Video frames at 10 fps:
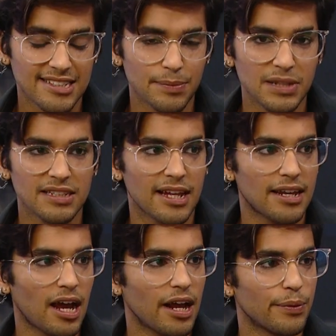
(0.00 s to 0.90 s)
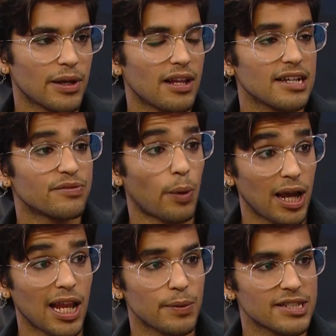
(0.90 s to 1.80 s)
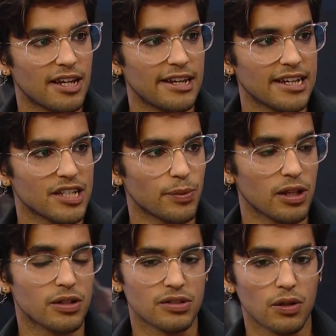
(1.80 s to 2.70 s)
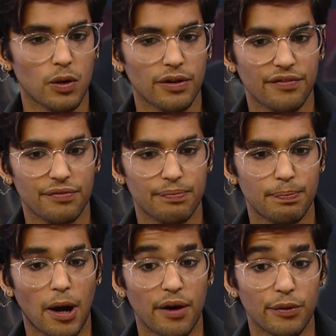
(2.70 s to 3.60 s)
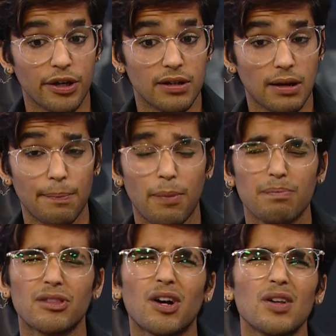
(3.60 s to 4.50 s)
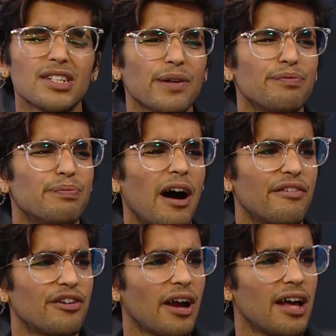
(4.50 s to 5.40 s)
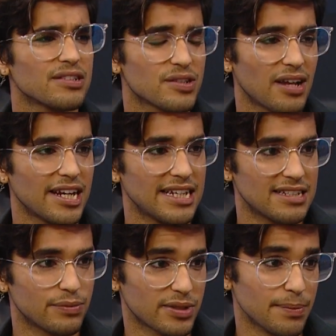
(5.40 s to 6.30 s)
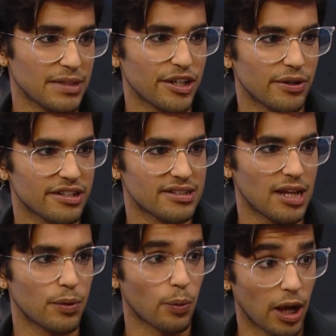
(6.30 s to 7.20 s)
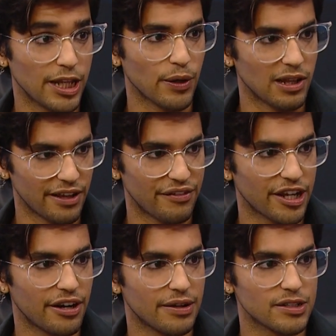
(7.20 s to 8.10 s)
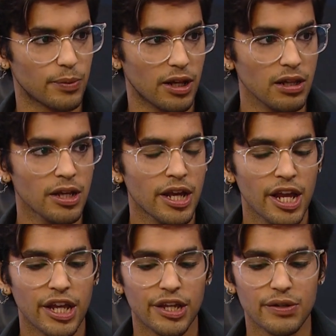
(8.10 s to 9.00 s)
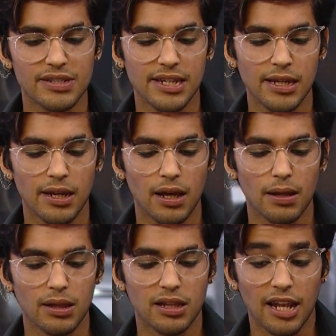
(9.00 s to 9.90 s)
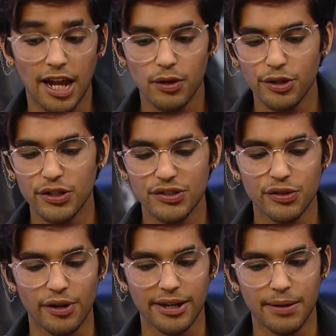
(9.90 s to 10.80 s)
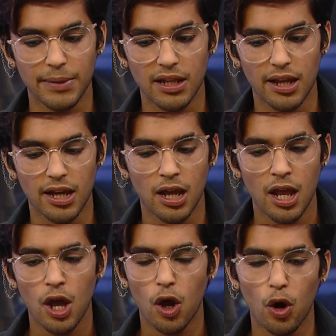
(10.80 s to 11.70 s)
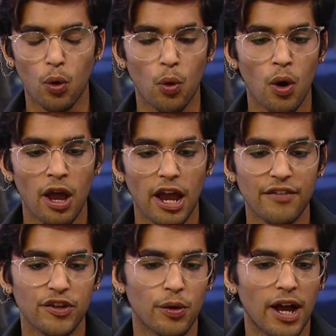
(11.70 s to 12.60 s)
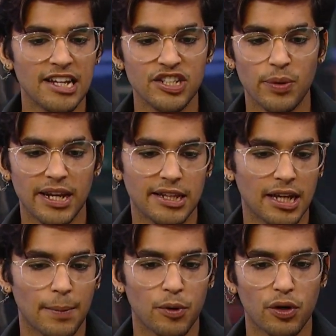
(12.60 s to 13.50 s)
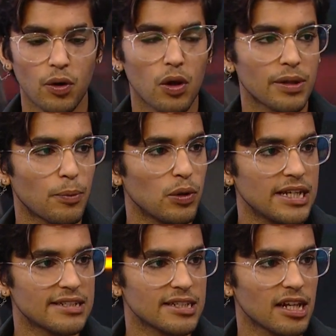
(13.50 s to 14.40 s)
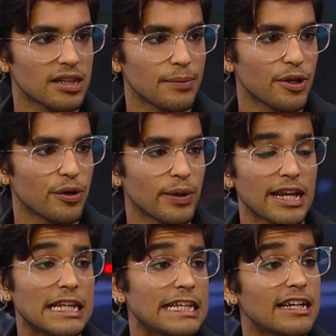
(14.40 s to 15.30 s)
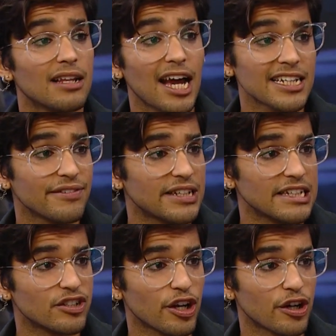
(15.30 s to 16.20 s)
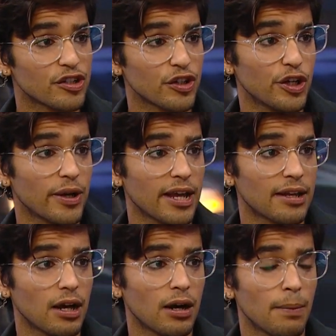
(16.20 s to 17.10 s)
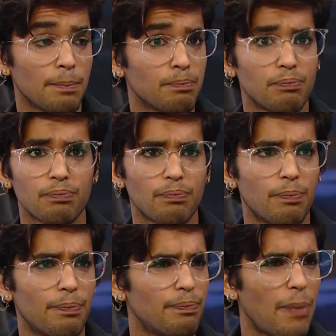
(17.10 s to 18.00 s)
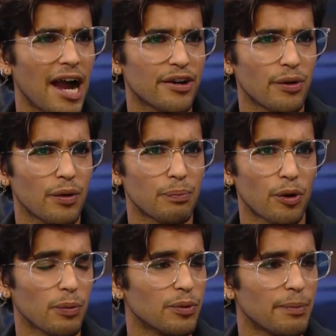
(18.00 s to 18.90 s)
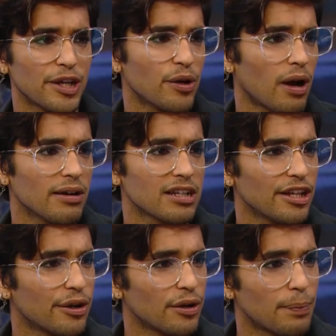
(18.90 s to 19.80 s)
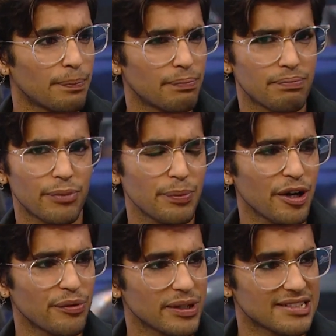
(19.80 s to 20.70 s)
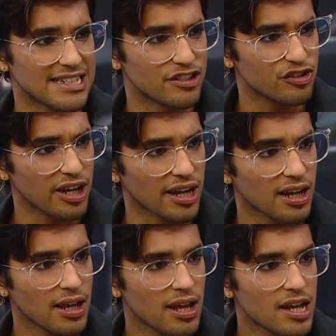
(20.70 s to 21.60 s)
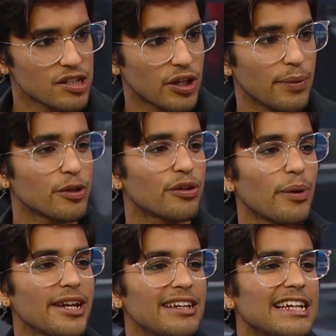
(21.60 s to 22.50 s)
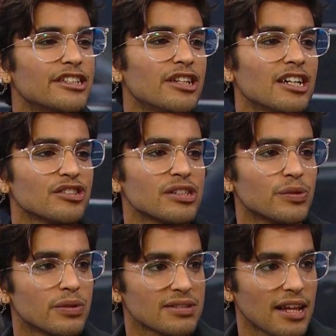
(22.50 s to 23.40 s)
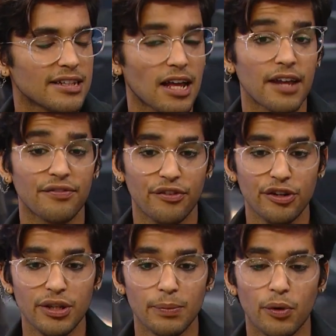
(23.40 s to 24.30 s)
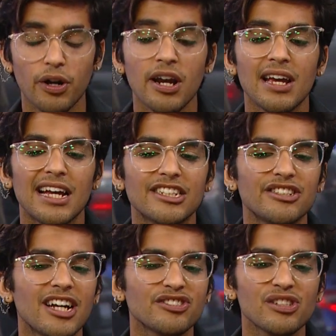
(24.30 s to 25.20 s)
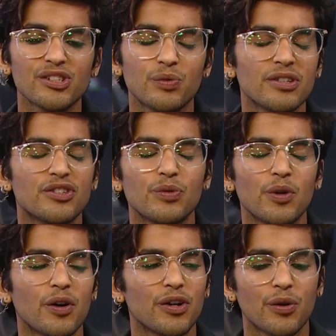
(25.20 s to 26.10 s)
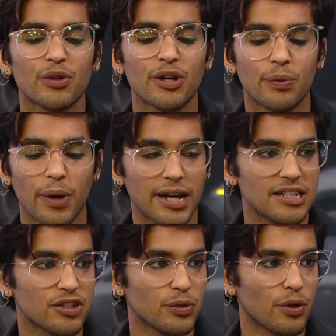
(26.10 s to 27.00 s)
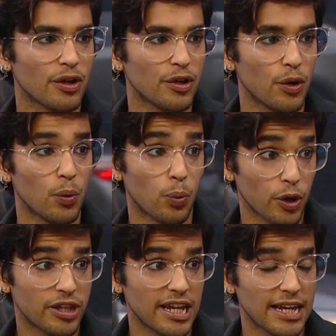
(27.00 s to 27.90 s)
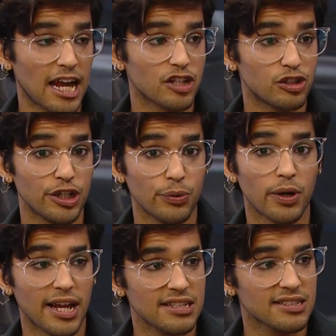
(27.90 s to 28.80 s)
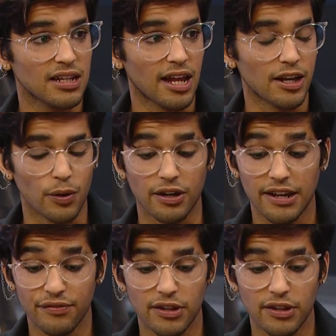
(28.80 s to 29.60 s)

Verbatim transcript: is something that I realized while I was studying as well, because a lot of power, the concept of power and society is something you understand while you're living here as well. You see, the landlord used to threaten me like, oh, if you guys do anything, I'm going to call the police and tell them you're doing illegal activities here, so you get a background problem and you can't clear your permanent residence check. Right. So he would threaten international students like that. Furthermore, international students do not know their rights, do not know what they can actually do against the landlord if